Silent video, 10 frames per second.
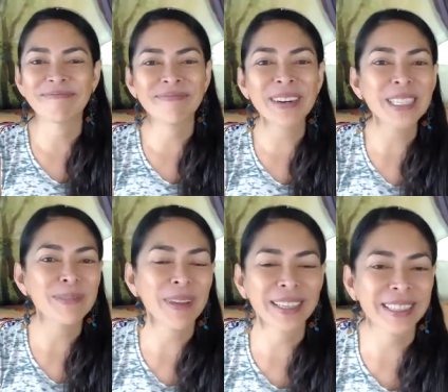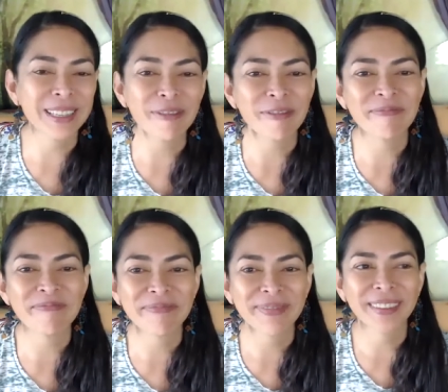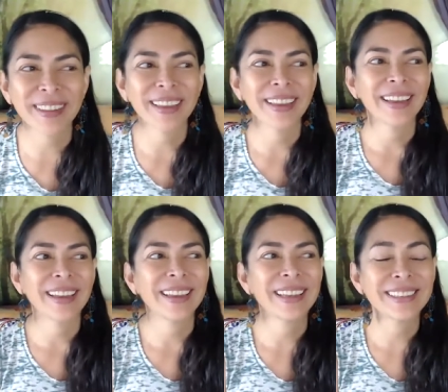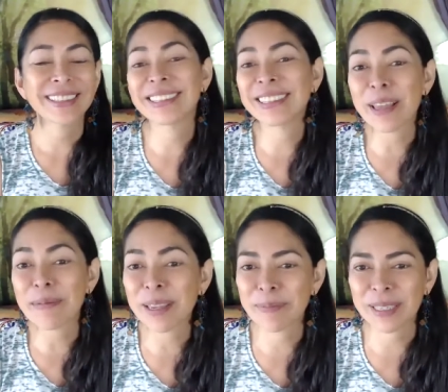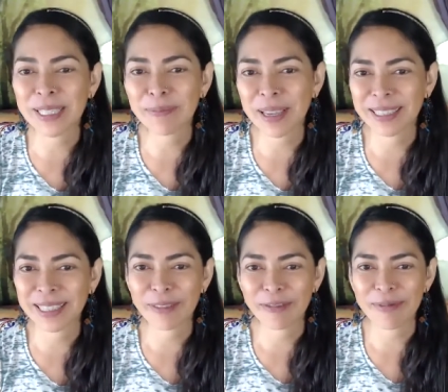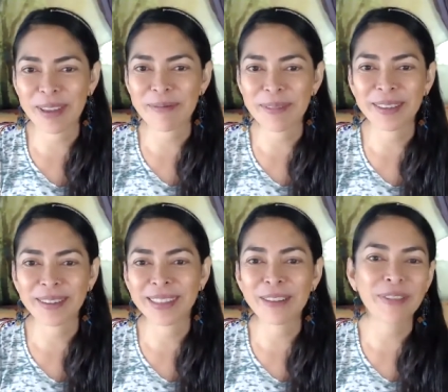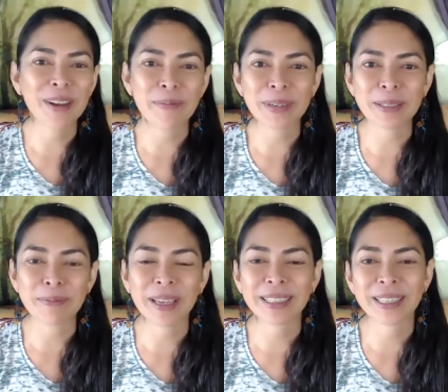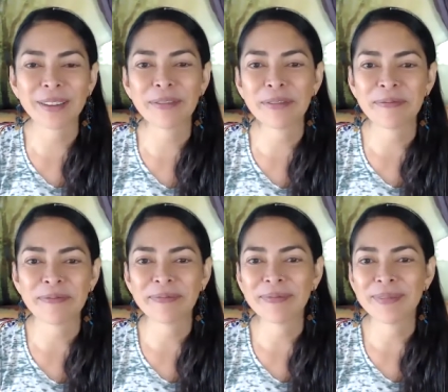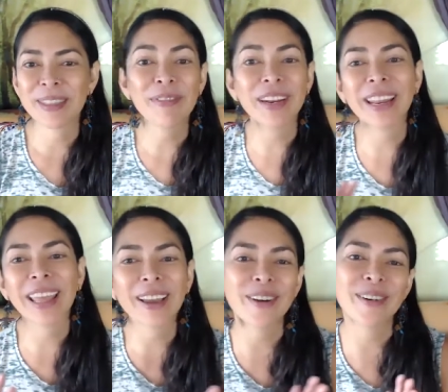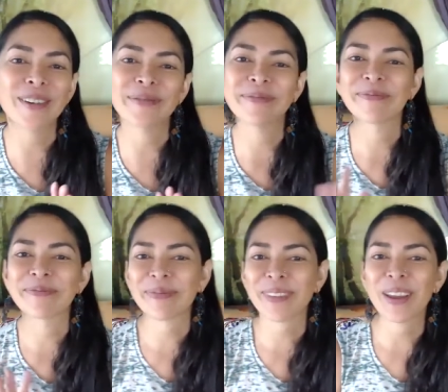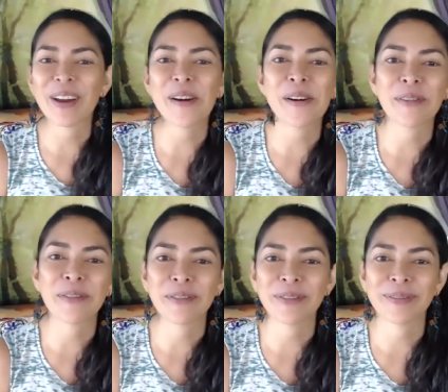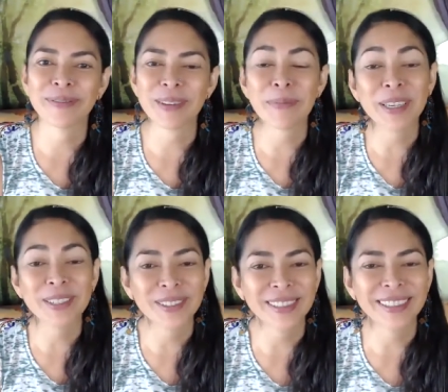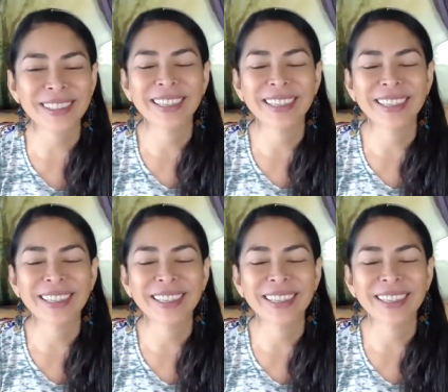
perspective, a systemic perspective, maybe a different perspective, different angle of the picture.